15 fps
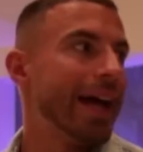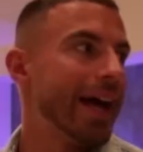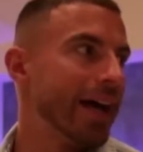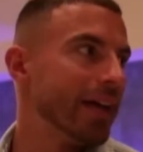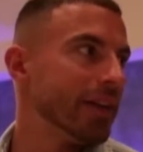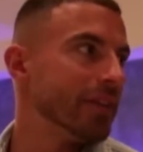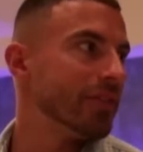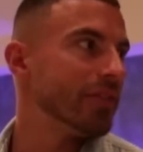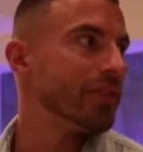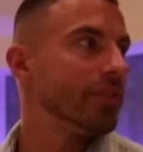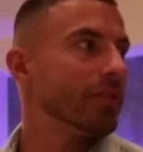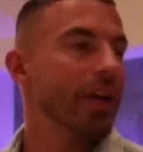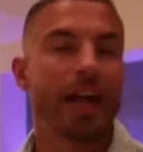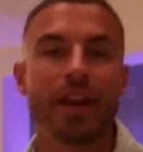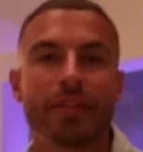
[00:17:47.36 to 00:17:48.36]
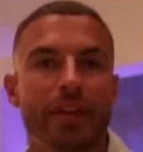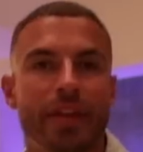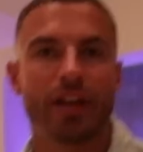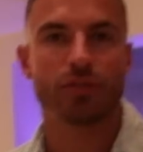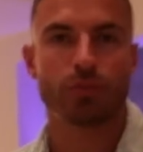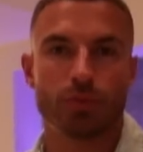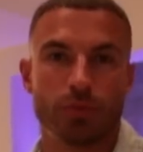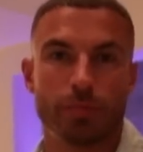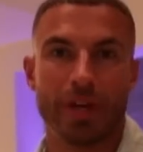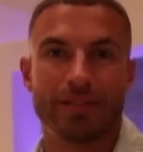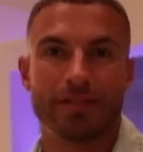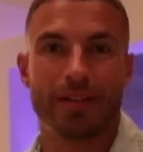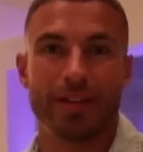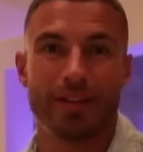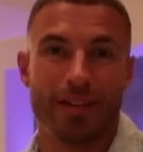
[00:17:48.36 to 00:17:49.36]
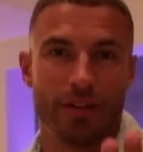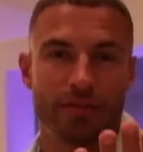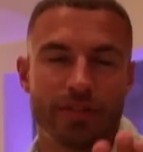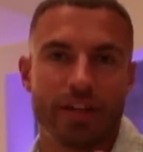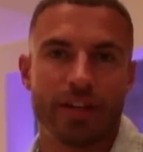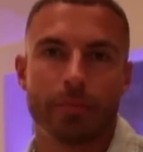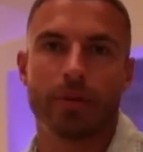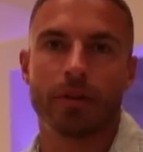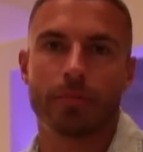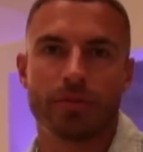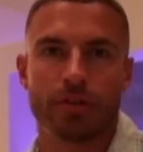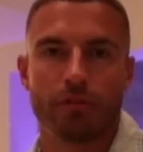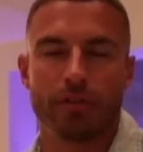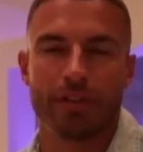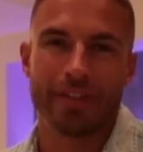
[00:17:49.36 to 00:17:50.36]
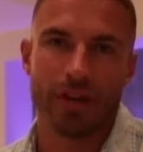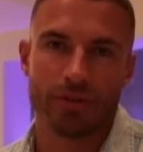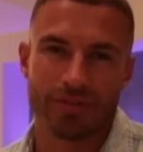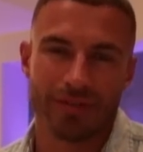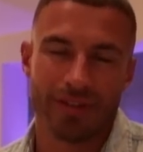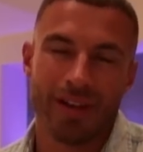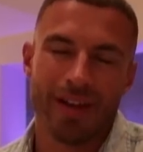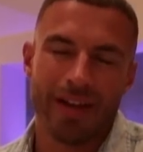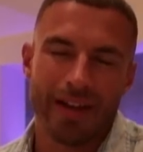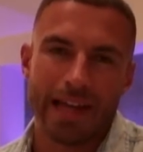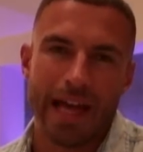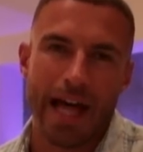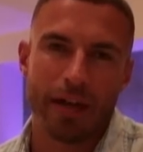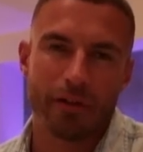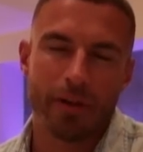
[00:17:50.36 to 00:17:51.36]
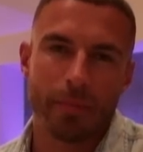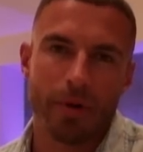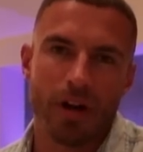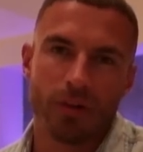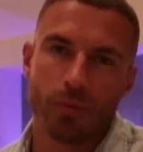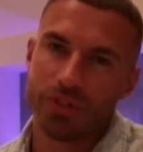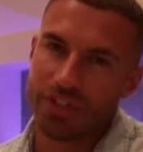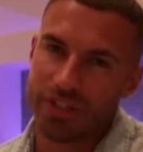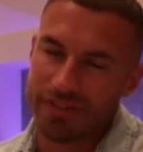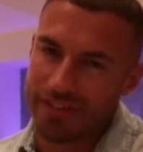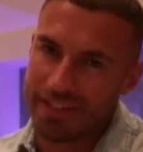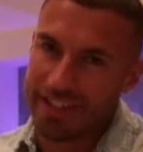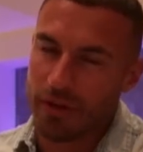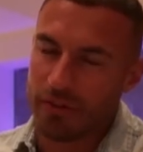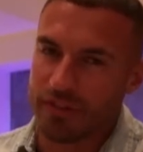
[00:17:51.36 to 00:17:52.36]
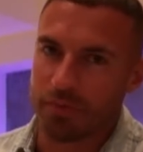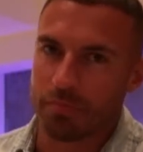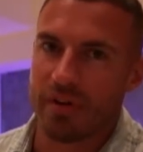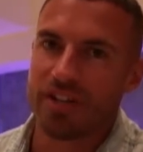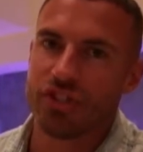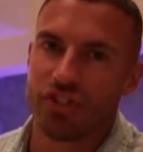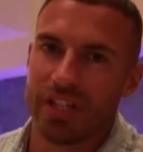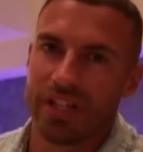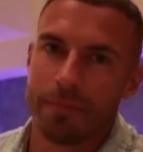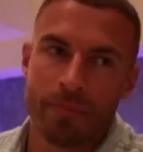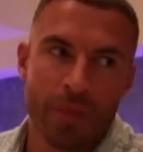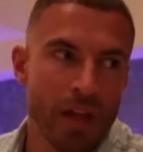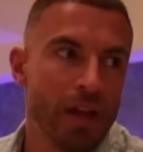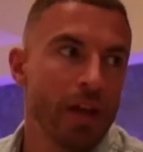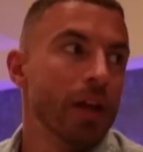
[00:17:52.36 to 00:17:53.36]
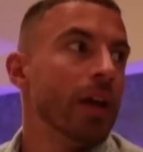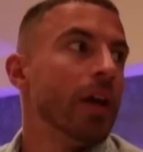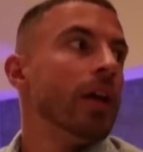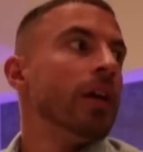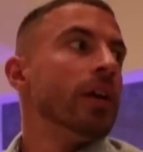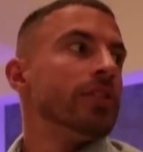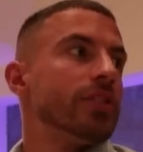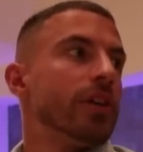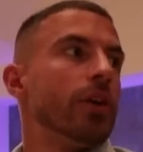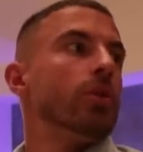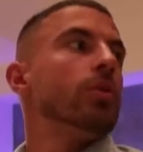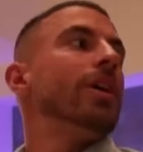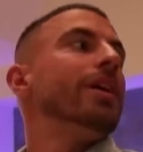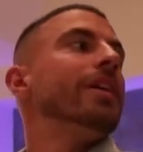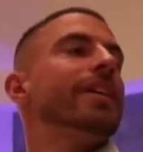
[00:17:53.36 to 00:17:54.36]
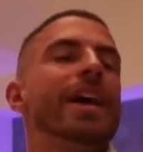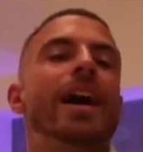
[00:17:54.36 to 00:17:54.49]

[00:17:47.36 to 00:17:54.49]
and anything else which would basically have taken me up to the 3,000 calorie mark, which you can see on the spreadsheet. So